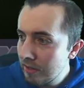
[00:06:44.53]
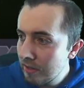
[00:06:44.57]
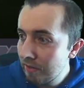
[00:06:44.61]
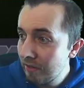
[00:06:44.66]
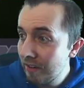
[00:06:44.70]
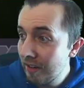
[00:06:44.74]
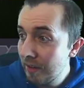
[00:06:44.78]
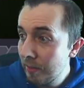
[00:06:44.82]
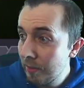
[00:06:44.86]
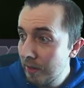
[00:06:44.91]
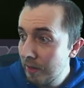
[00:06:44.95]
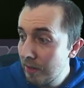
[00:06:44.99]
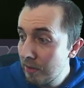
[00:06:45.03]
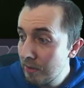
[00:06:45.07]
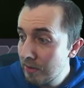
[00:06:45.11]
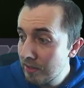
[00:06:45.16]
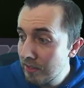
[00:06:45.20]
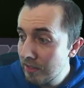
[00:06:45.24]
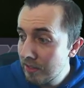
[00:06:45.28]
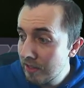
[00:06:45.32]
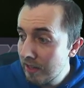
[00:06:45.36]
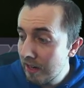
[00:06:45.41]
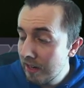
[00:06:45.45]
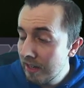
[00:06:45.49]
really want to use
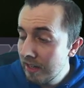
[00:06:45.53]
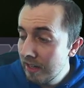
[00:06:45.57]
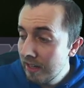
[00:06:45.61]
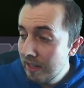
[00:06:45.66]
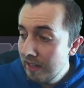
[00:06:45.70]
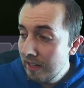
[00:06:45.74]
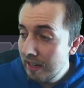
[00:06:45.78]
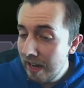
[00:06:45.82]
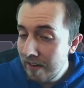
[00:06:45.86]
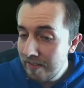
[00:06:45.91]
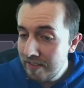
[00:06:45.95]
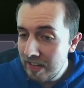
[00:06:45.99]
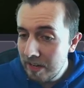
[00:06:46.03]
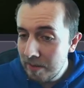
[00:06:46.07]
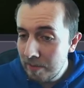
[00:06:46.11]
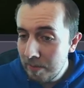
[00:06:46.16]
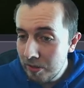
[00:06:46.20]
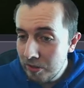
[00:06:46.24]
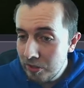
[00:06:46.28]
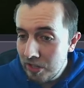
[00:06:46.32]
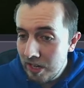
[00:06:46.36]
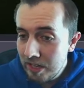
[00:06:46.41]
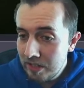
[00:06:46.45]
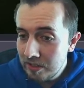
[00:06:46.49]
this guy. Haven't had
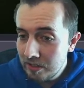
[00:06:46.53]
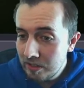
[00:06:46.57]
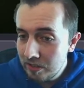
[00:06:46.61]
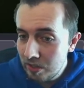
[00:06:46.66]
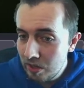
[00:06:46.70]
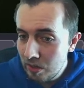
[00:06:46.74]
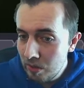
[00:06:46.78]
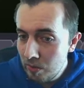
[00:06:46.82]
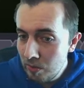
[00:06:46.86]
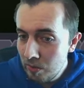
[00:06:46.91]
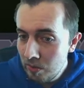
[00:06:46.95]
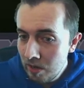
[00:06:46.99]
much chance to.